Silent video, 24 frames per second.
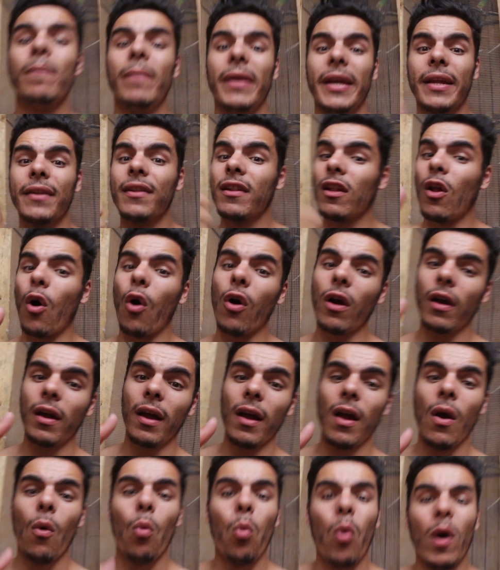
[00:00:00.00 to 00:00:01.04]
being long,
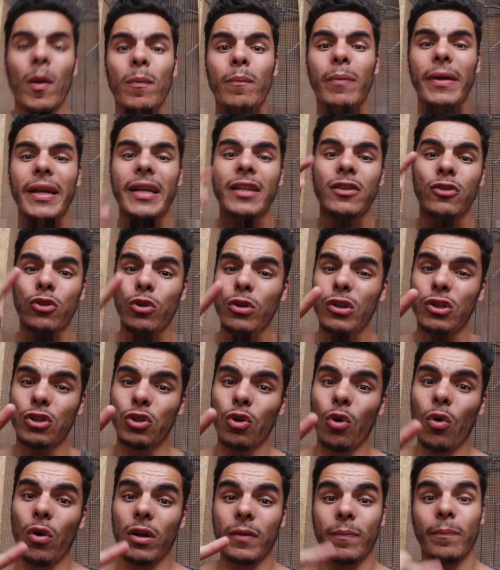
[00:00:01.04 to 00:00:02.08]
one being too
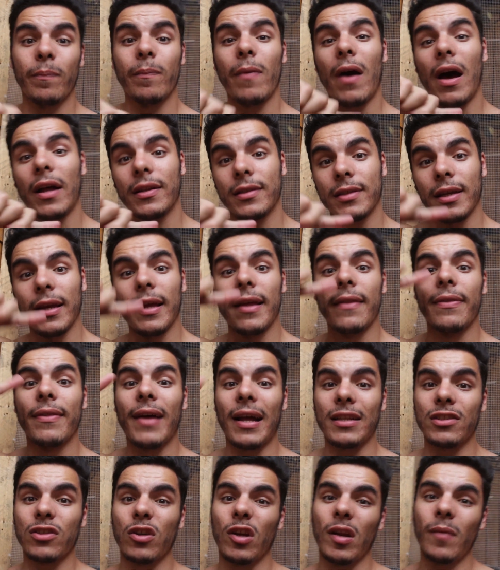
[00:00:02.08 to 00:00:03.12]
short, but
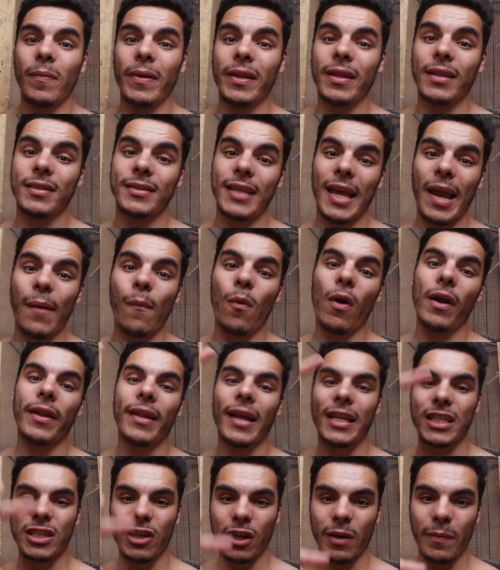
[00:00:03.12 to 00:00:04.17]
that's going to be the same one
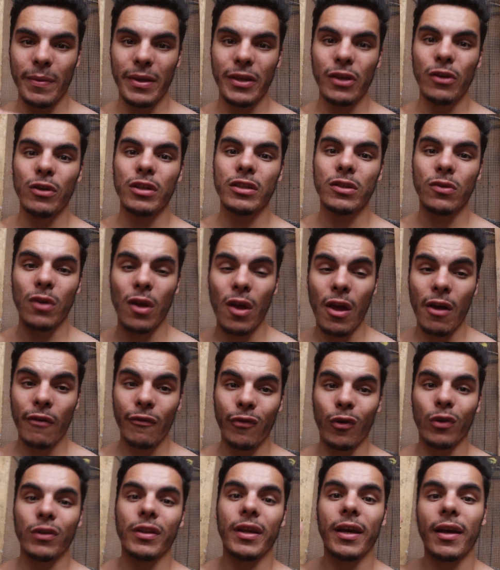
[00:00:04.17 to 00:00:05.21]
that's going to be used
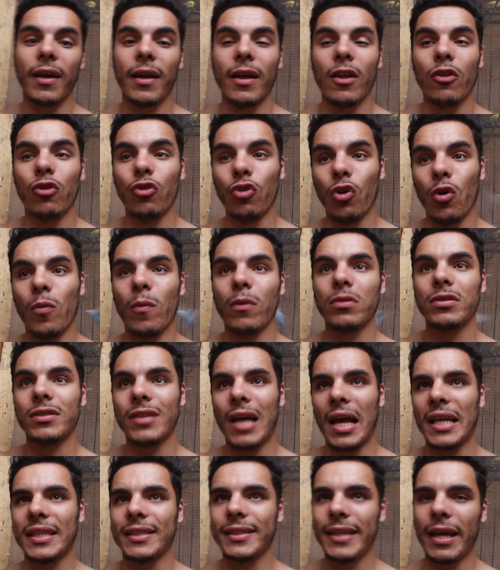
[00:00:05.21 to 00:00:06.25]
for the normal
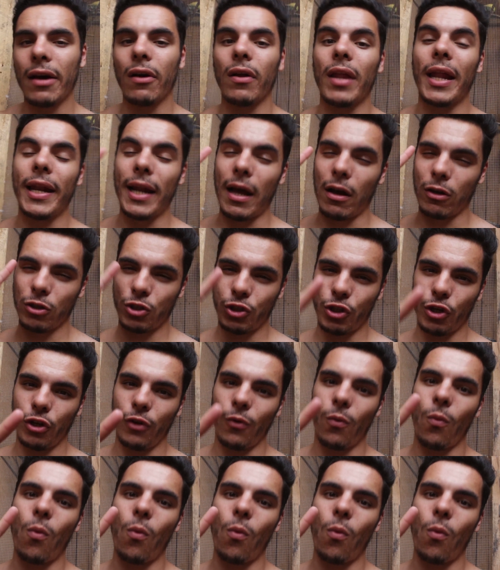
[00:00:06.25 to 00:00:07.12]
size nail, and I'll show you